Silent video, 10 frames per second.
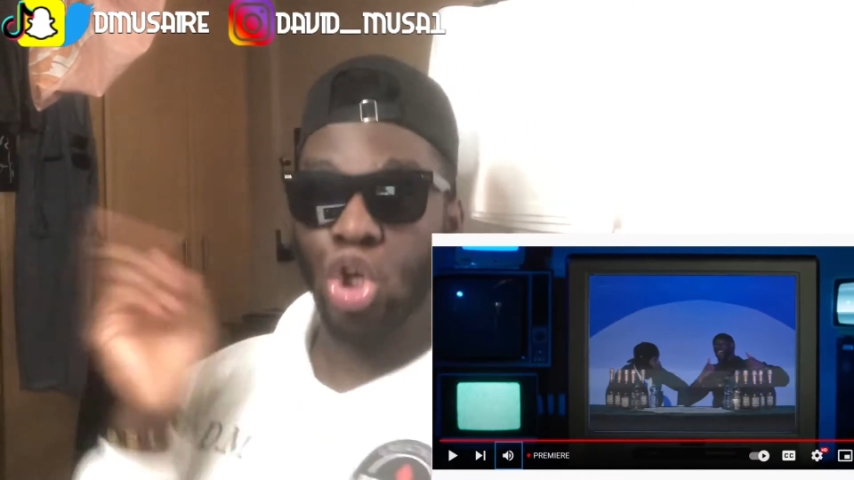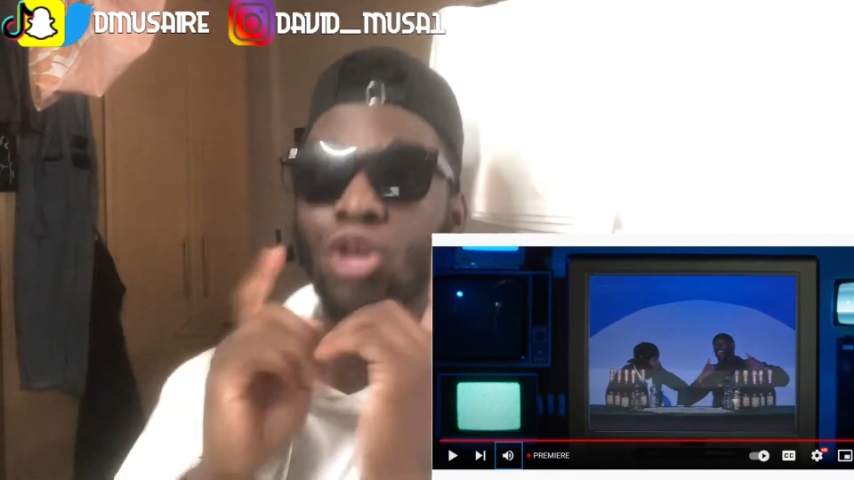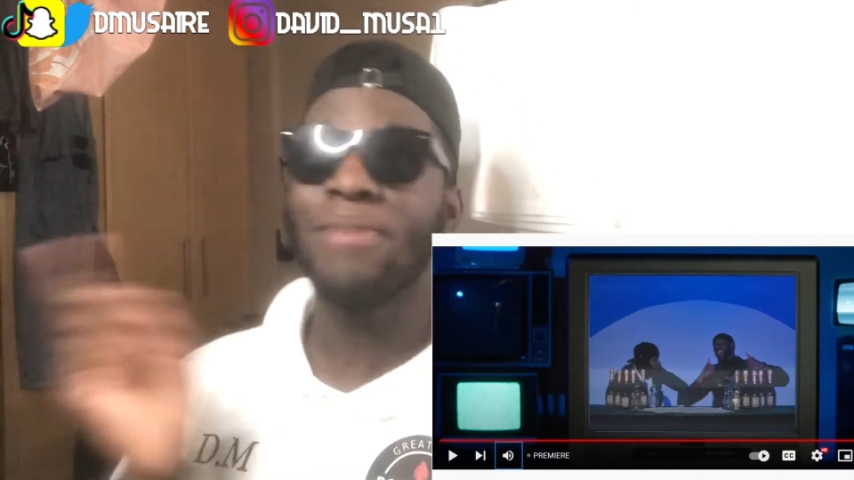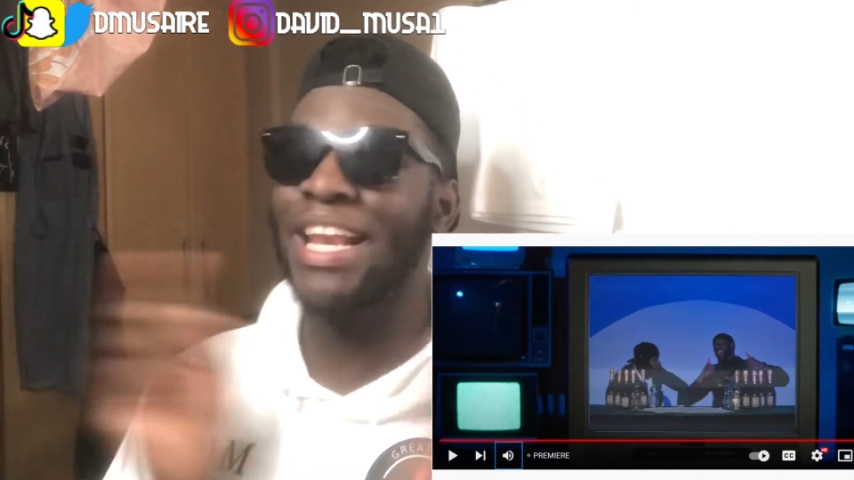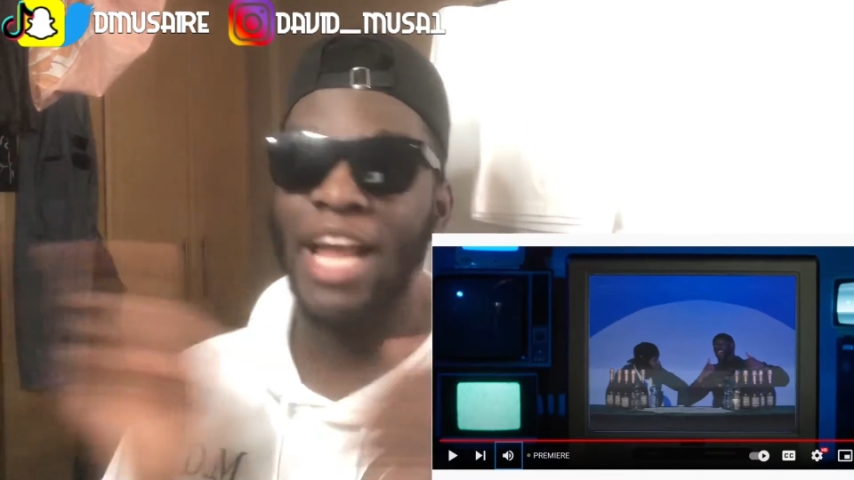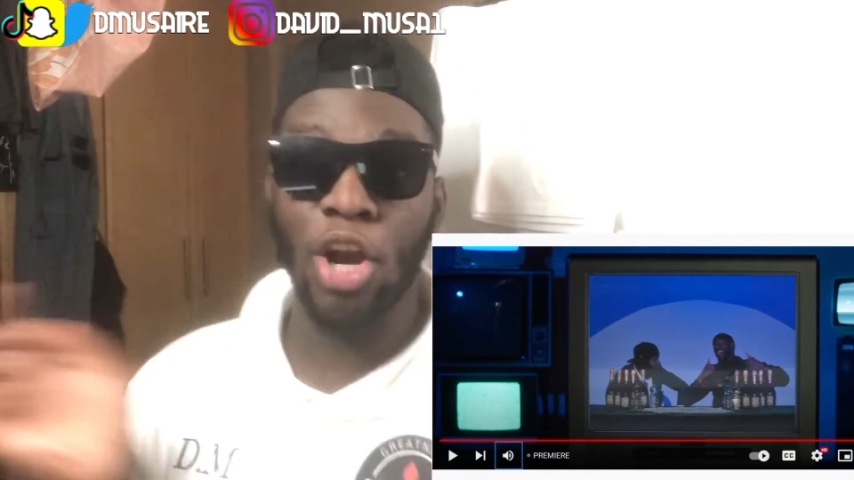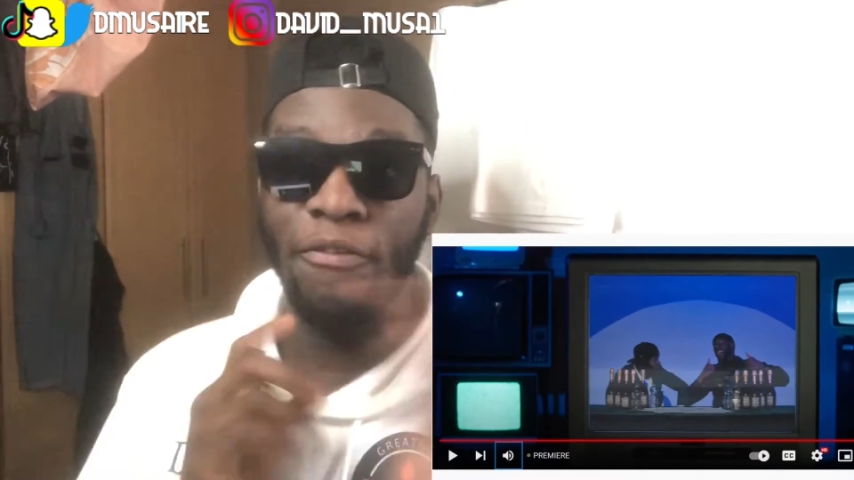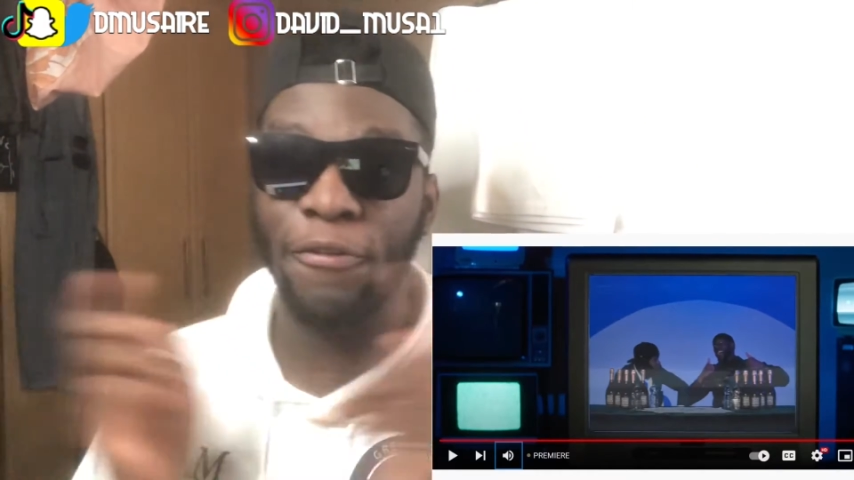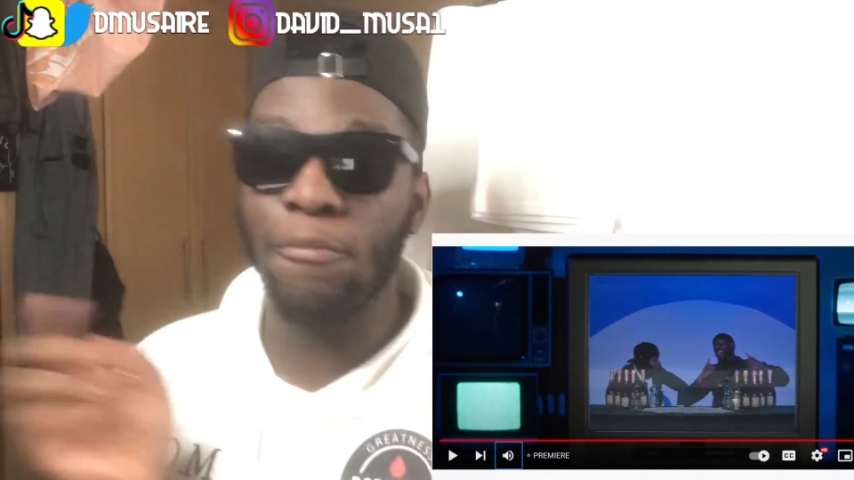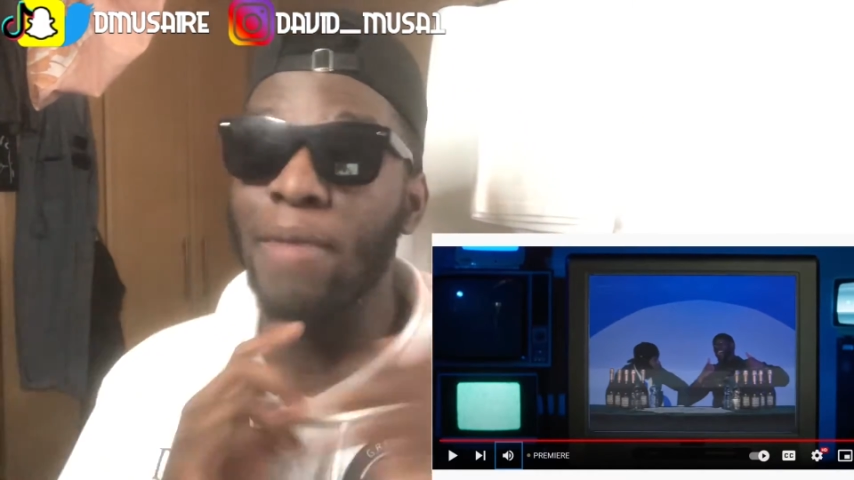You man that are
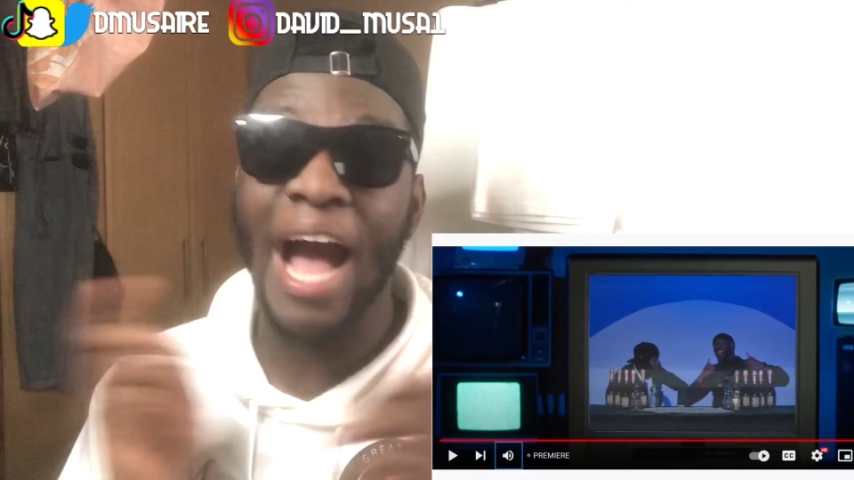not from